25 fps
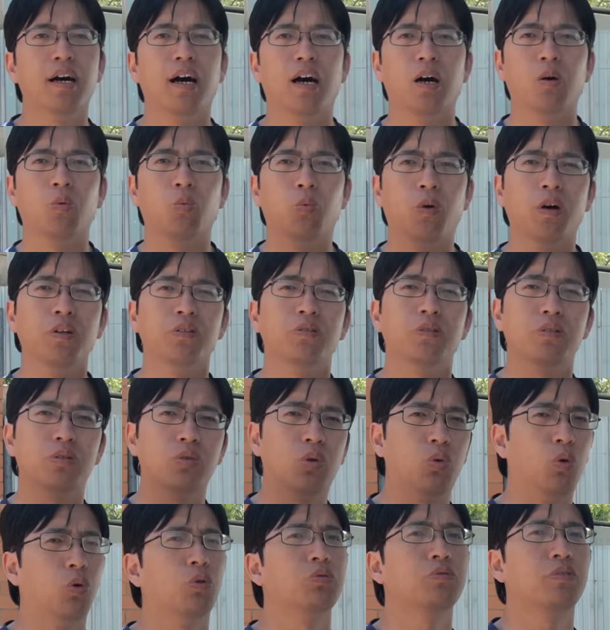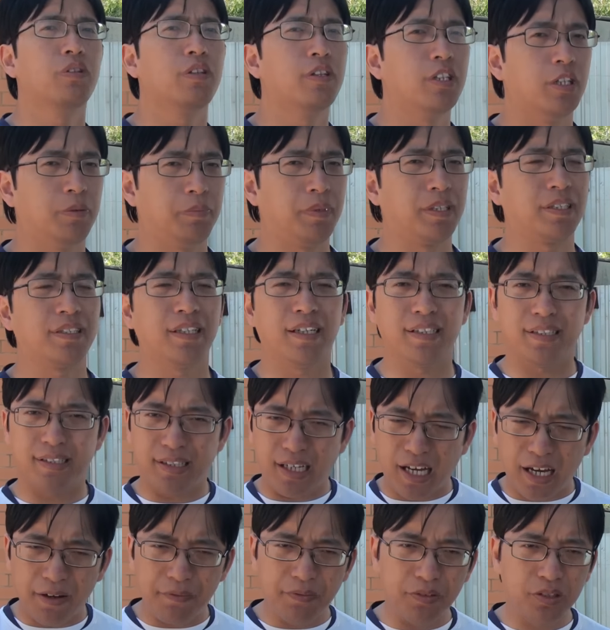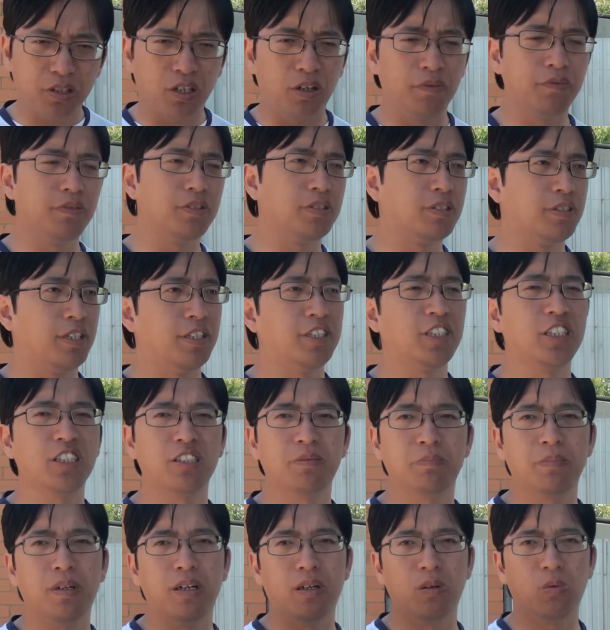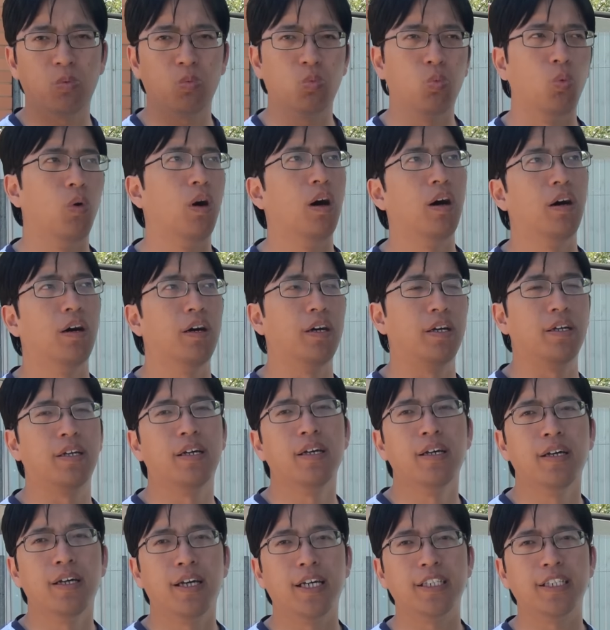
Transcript: I want to talk to them and have a conversation about why.